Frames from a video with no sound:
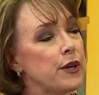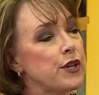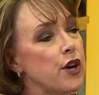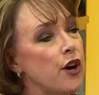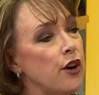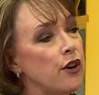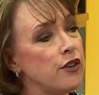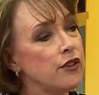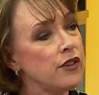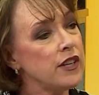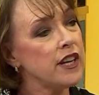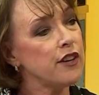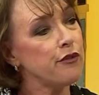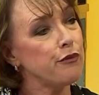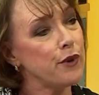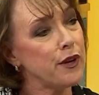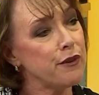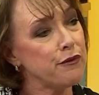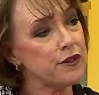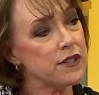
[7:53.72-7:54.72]
But only
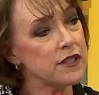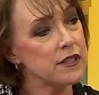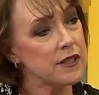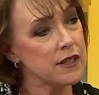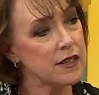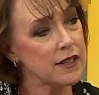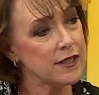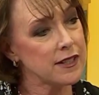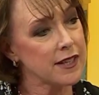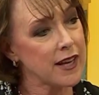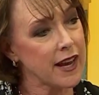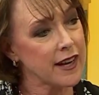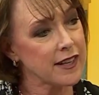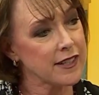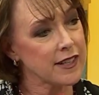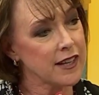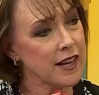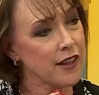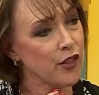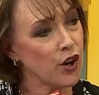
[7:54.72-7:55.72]
if we
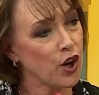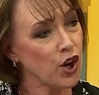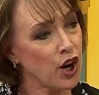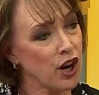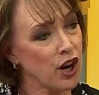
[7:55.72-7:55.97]
facilitate the